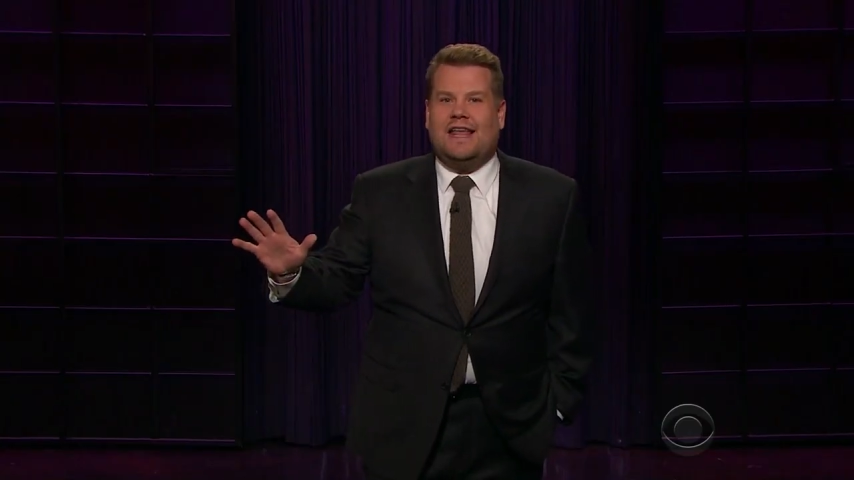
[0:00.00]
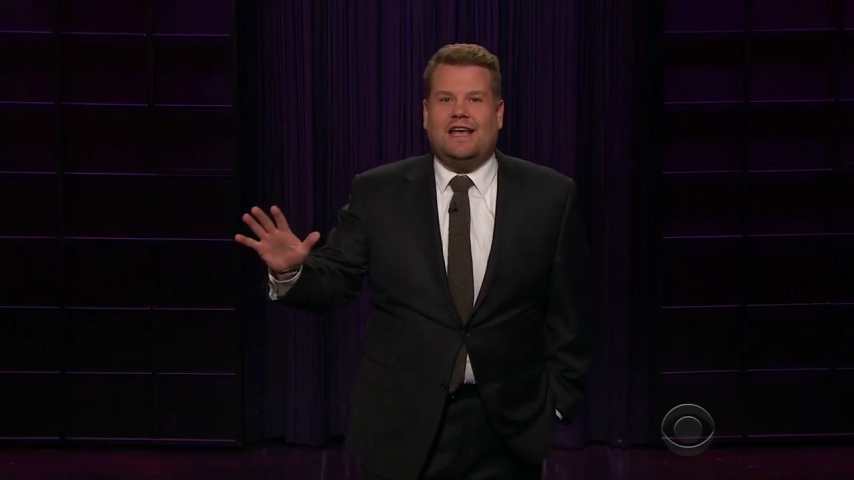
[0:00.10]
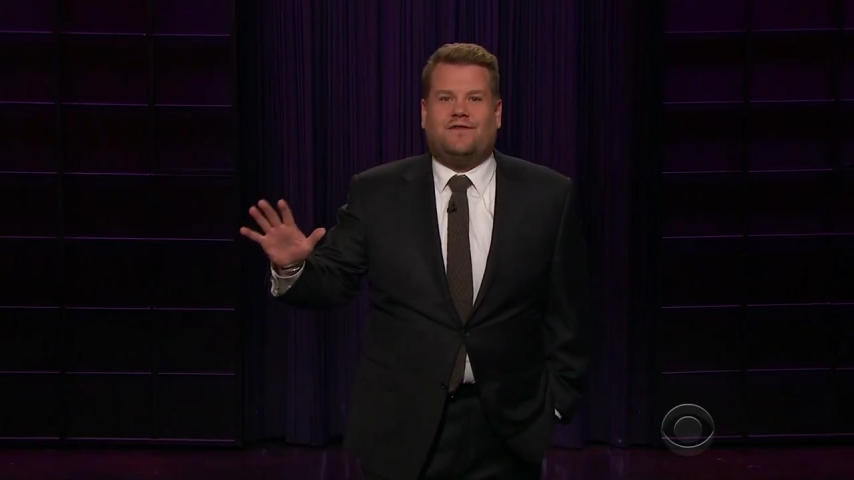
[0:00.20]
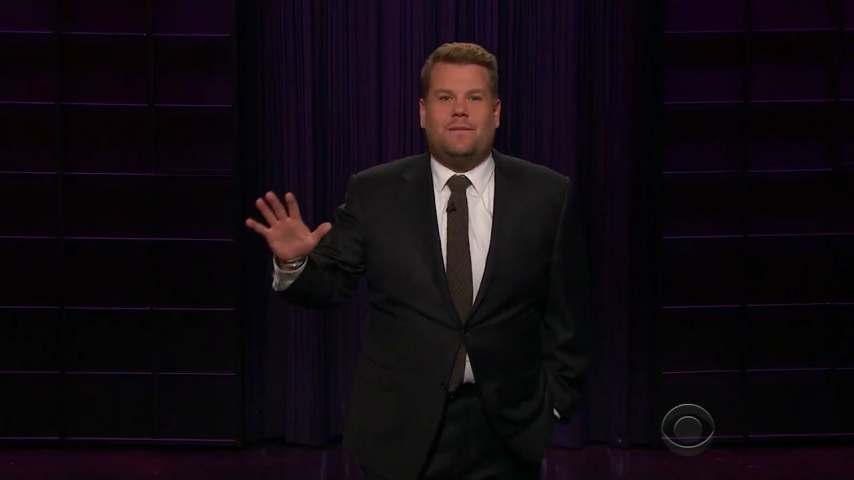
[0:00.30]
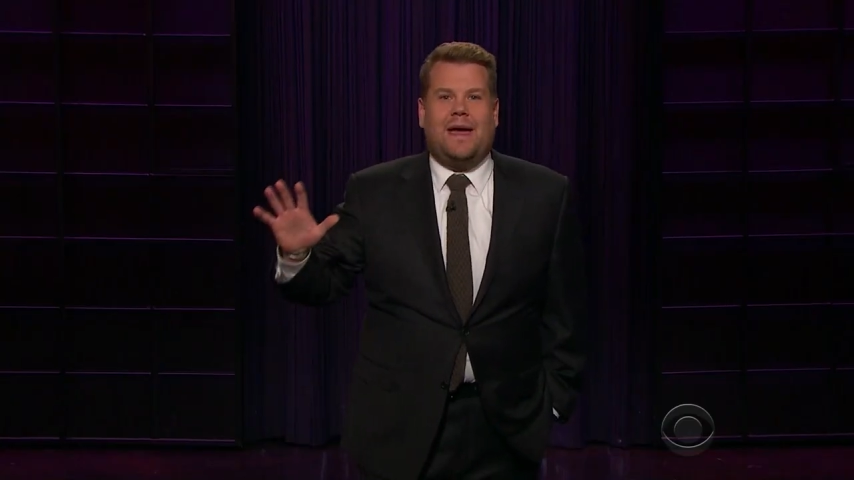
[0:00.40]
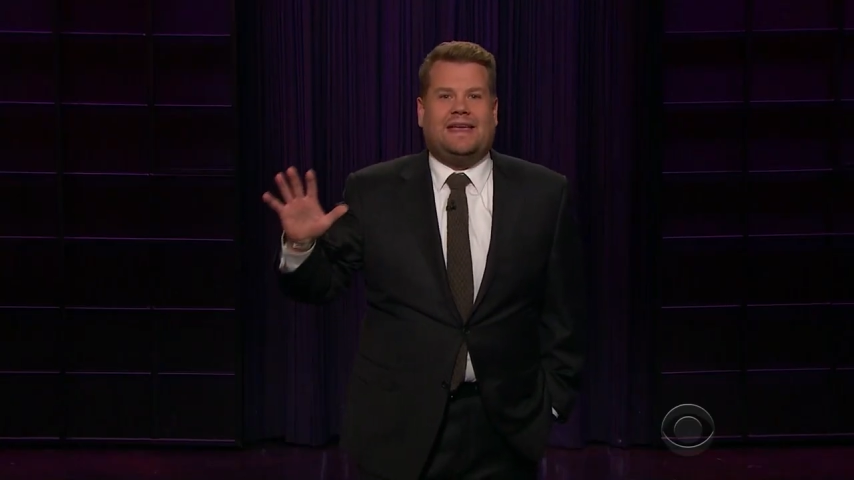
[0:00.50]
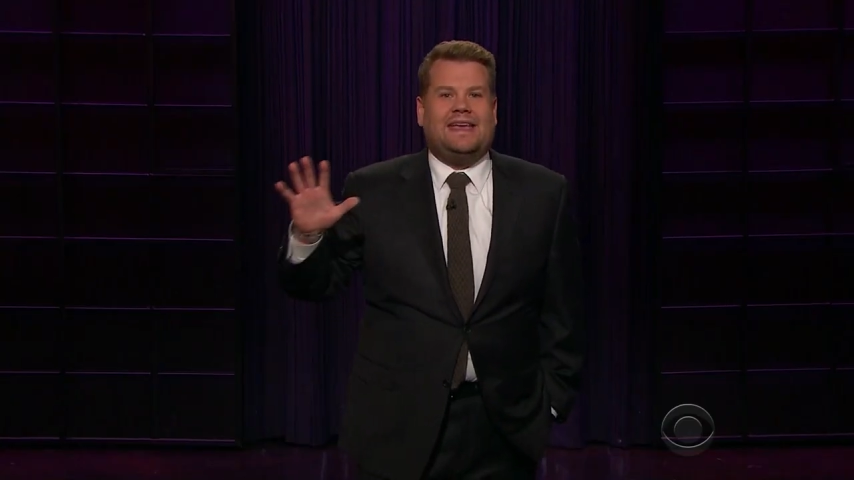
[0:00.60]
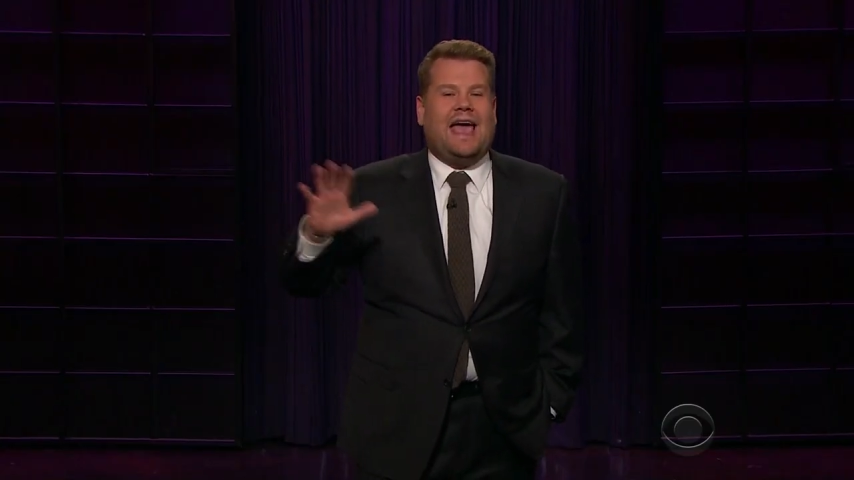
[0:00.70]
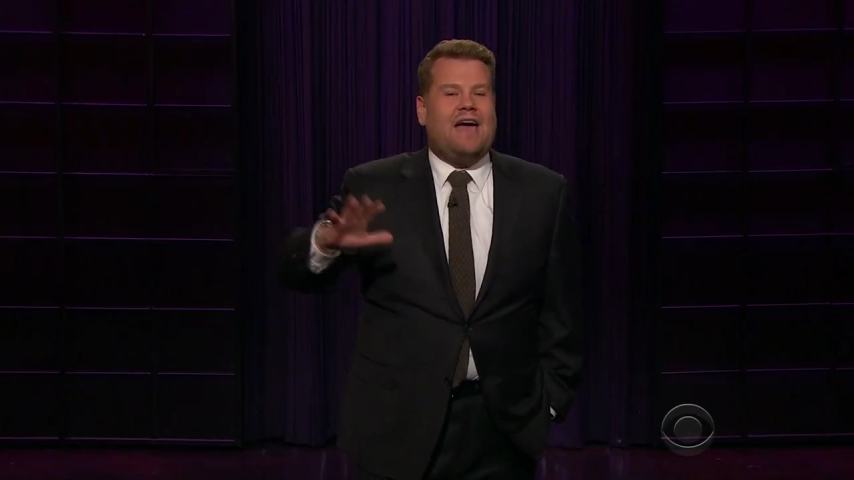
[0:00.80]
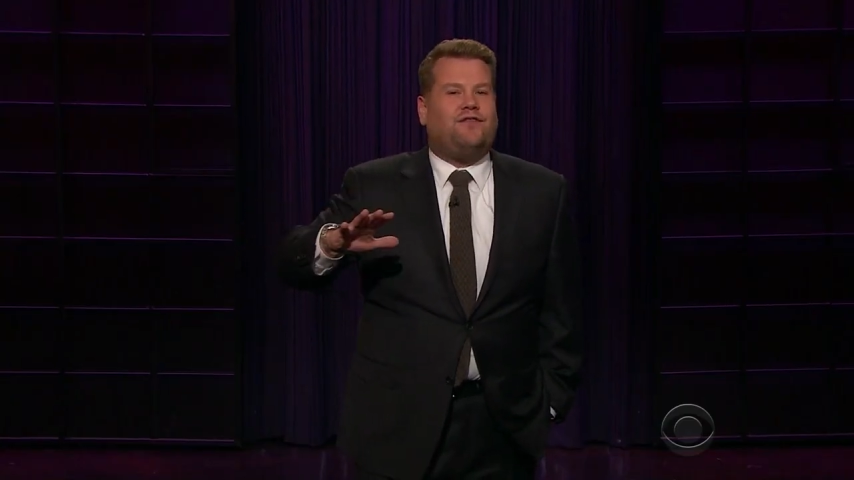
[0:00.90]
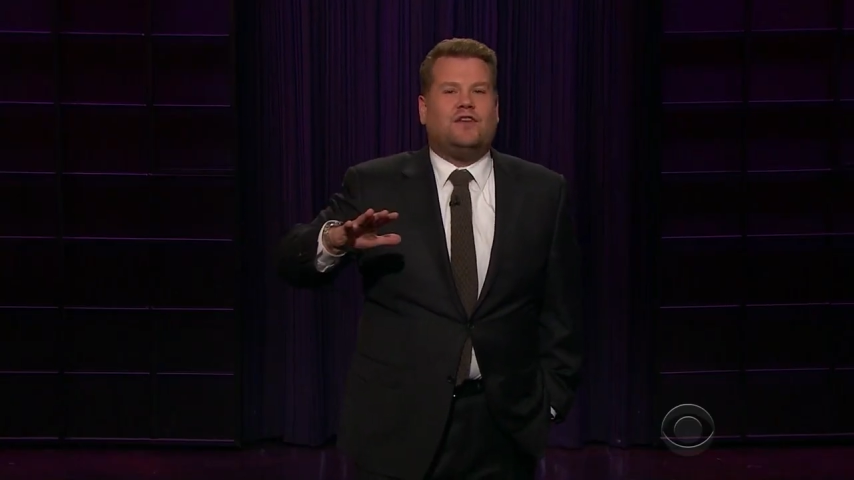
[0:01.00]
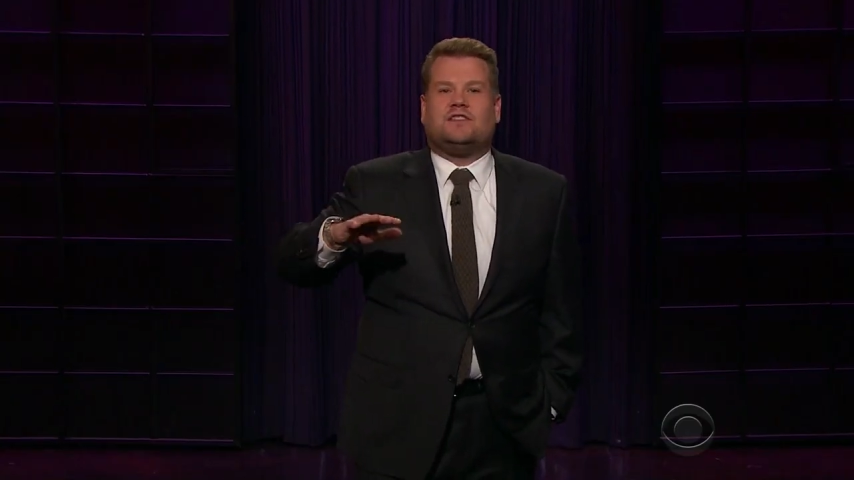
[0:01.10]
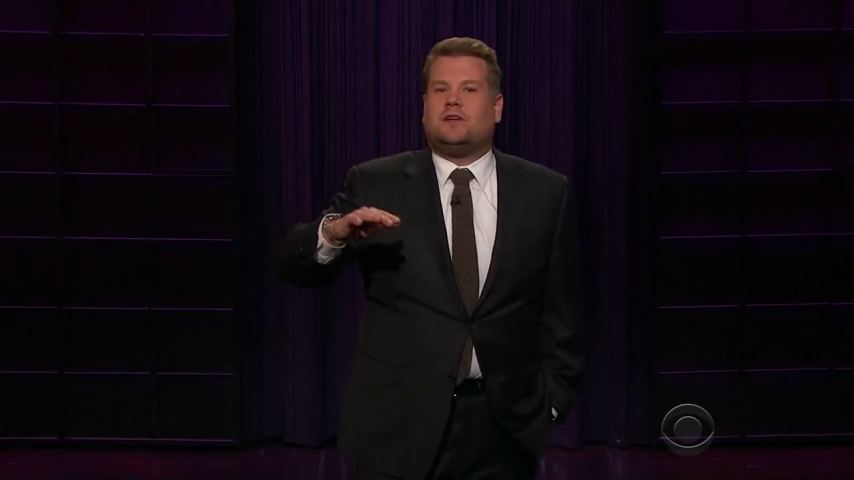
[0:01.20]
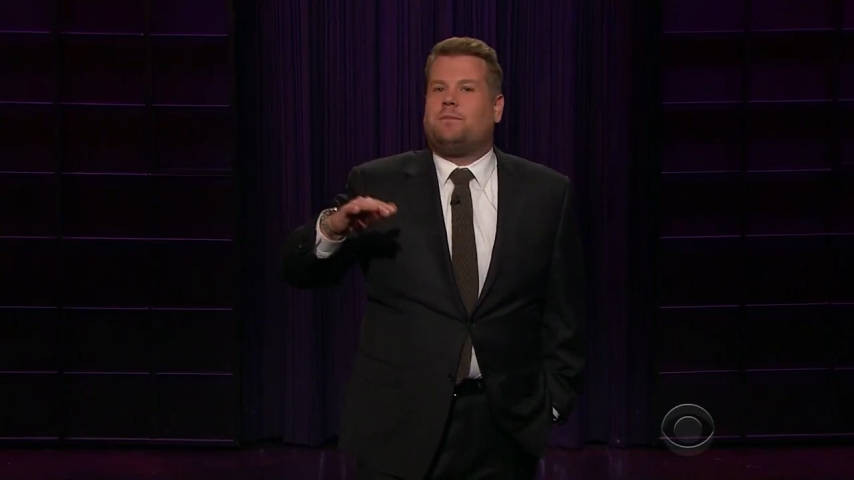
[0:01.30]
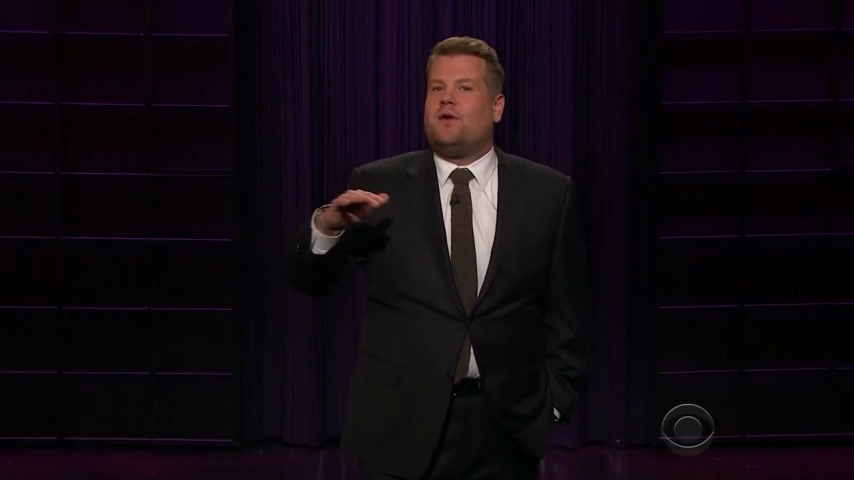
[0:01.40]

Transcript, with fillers: league for making efforts to